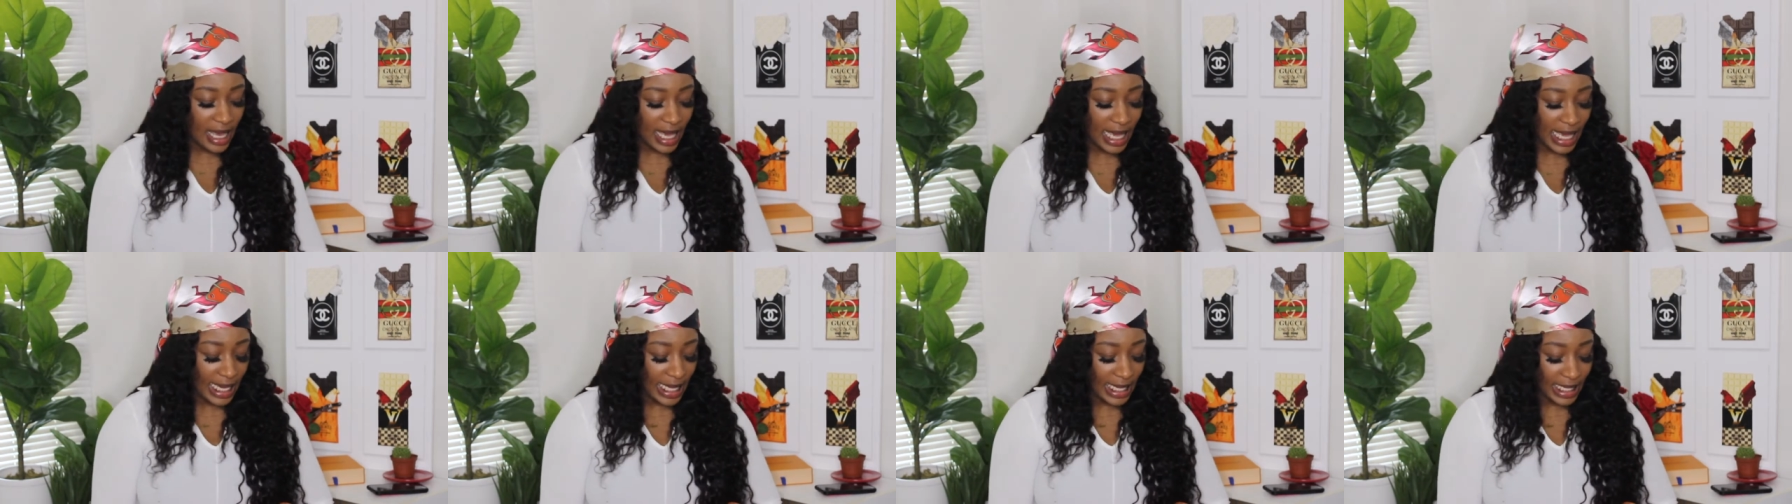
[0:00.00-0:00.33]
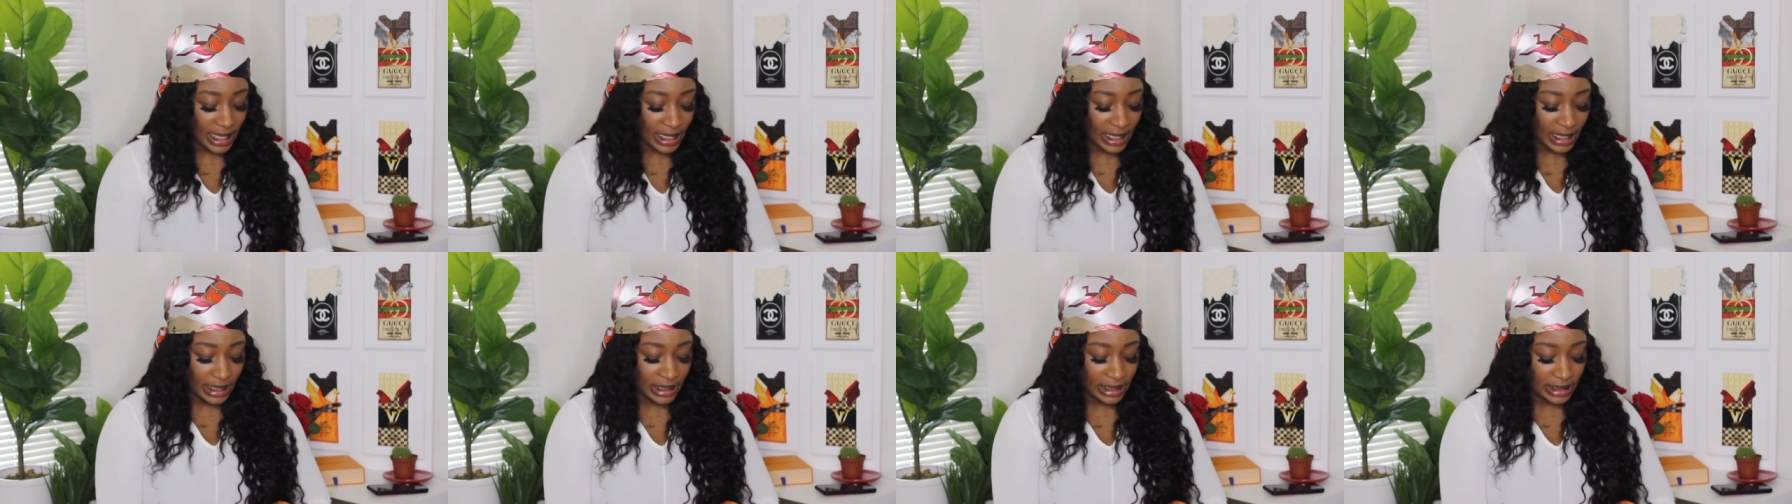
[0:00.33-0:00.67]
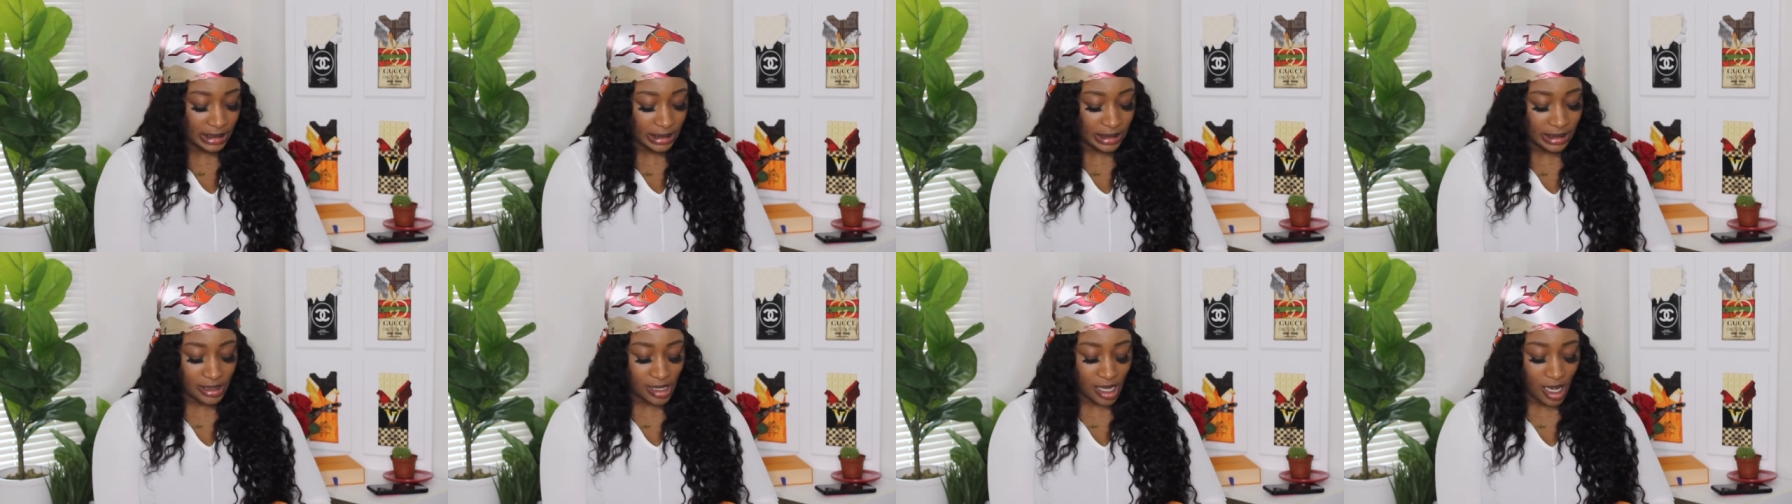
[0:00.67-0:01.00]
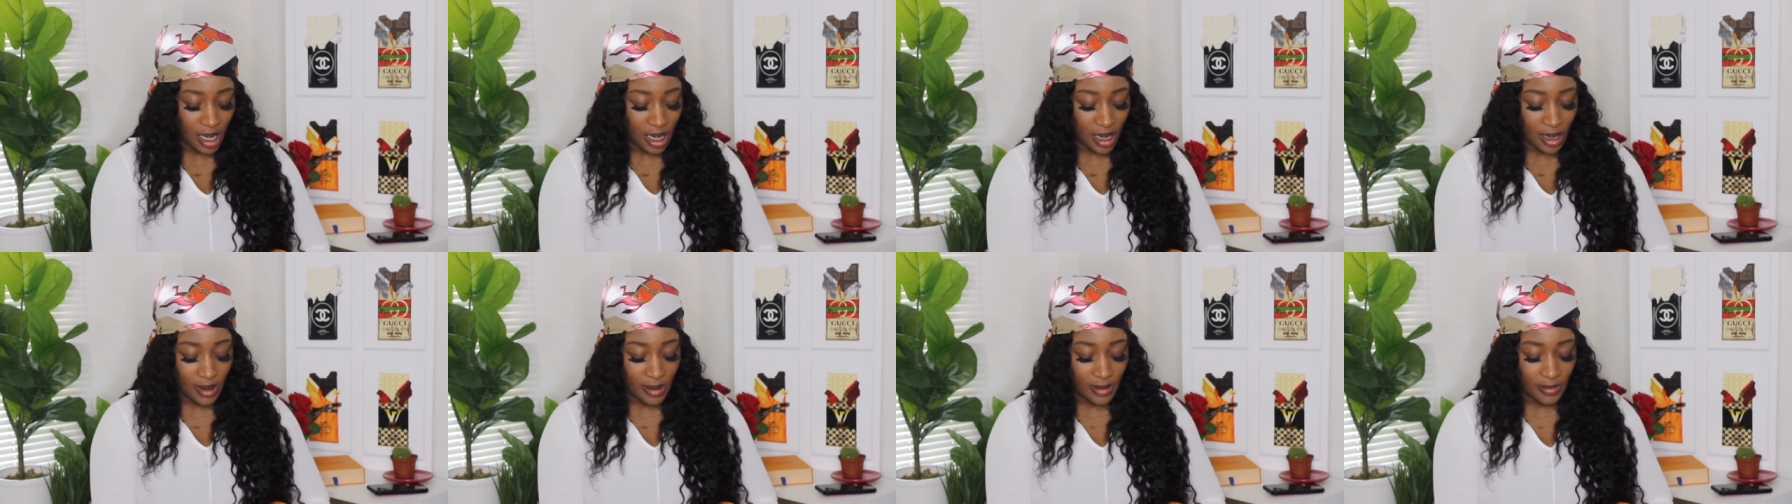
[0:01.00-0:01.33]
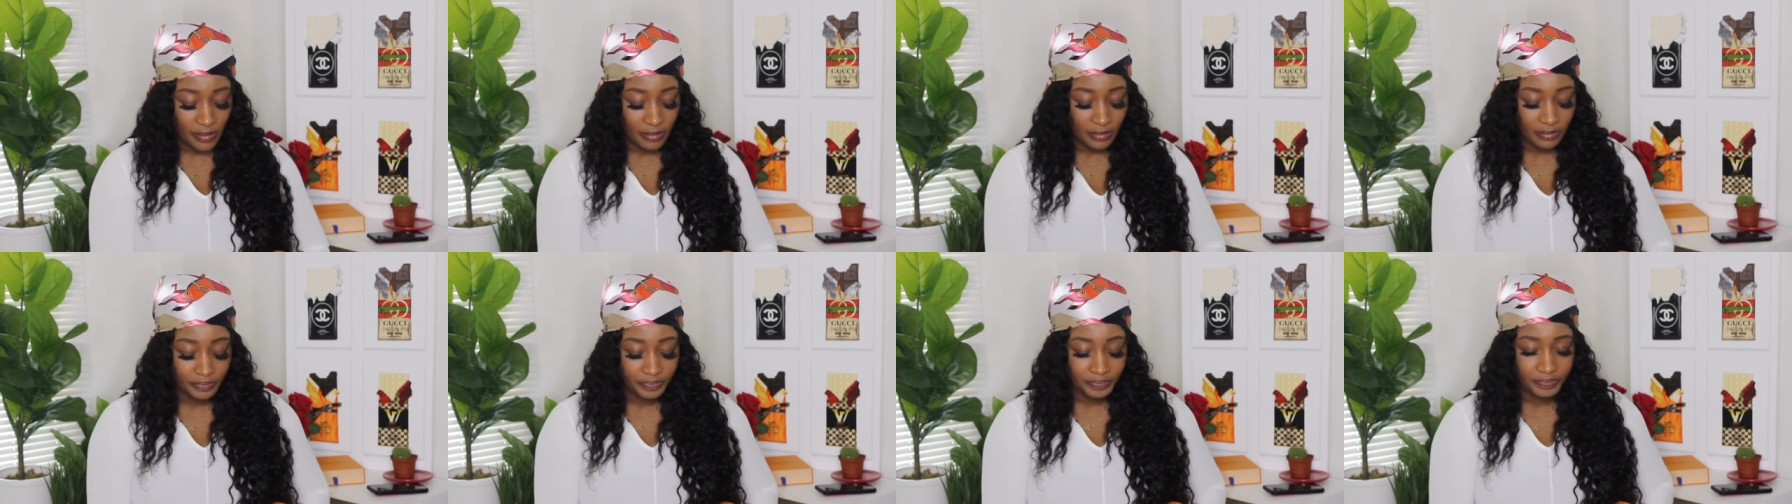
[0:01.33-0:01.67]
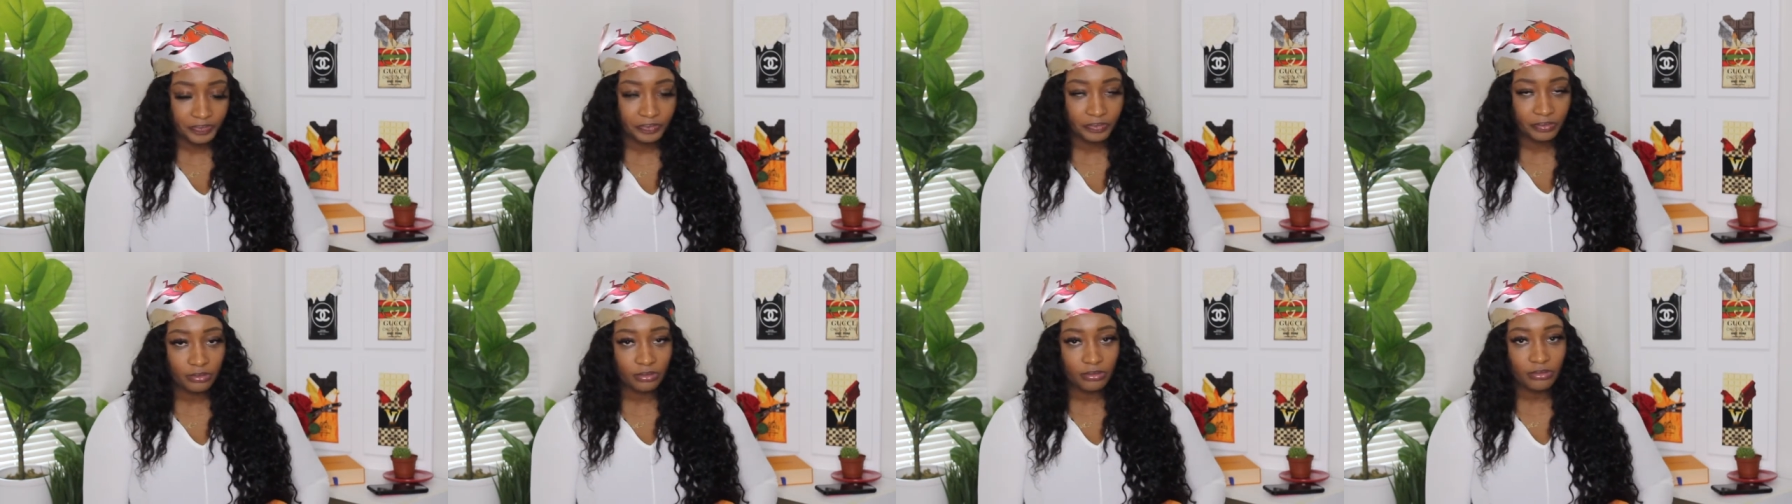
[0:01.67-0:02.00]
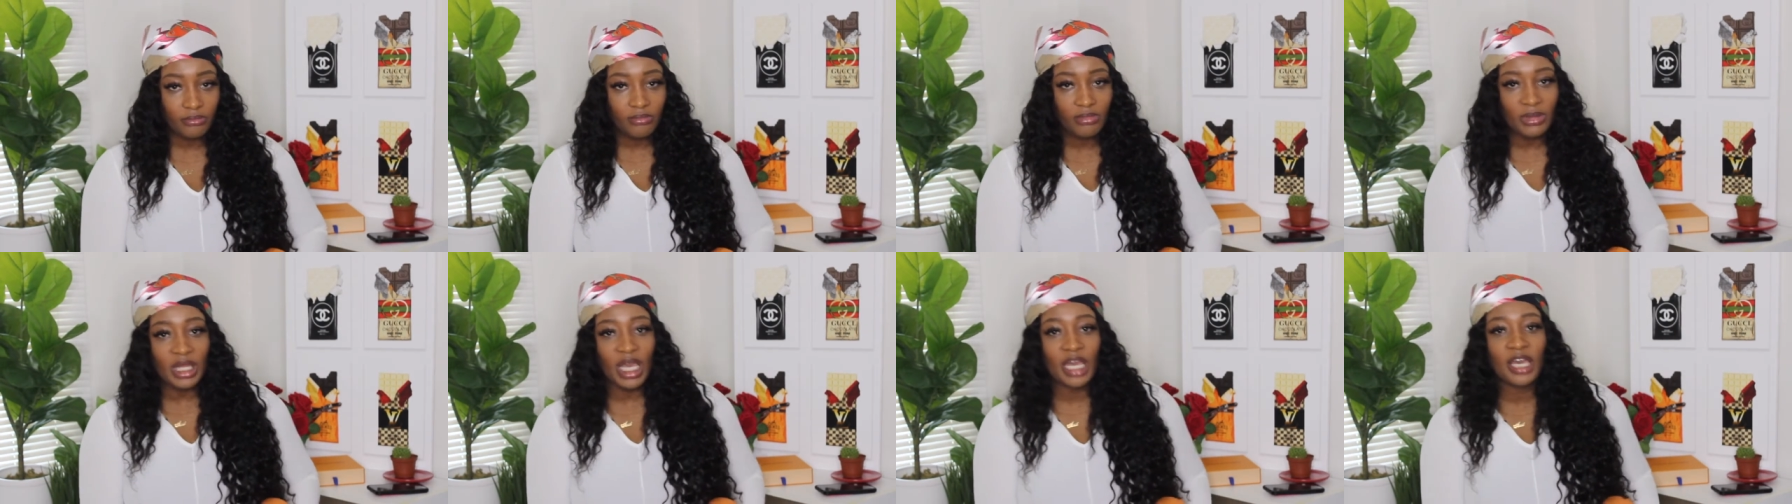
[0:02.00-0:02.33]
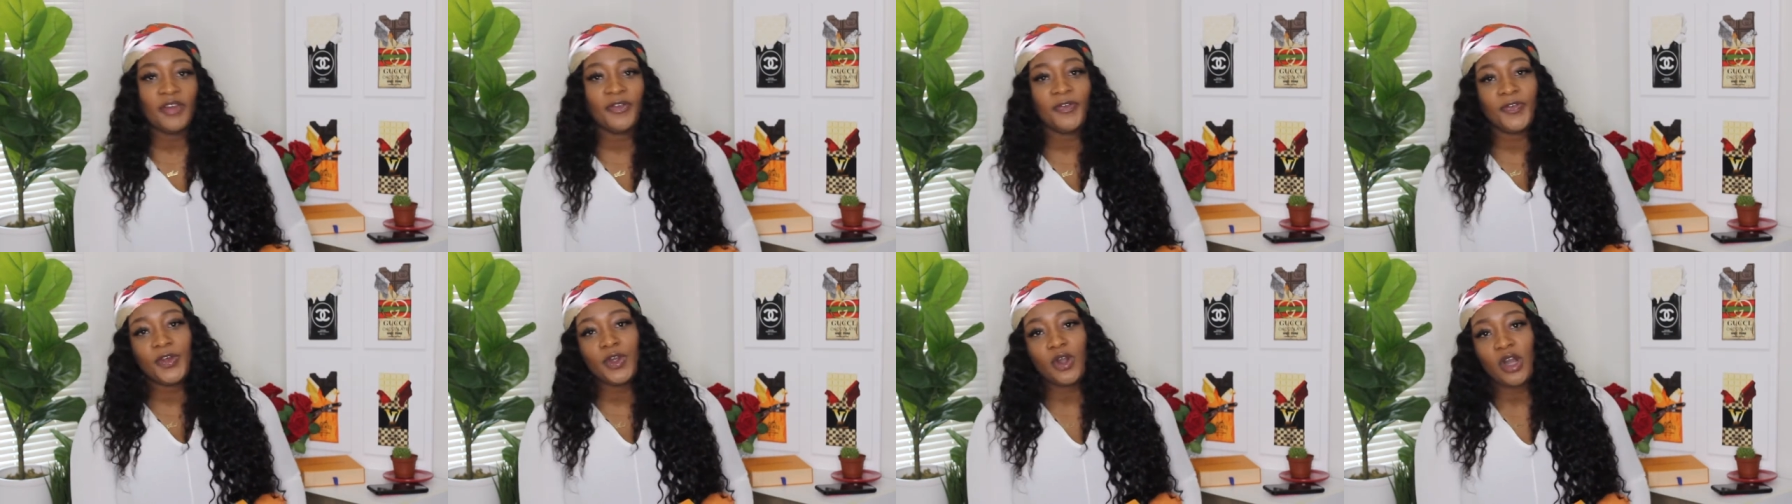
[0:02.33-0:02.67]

and um, if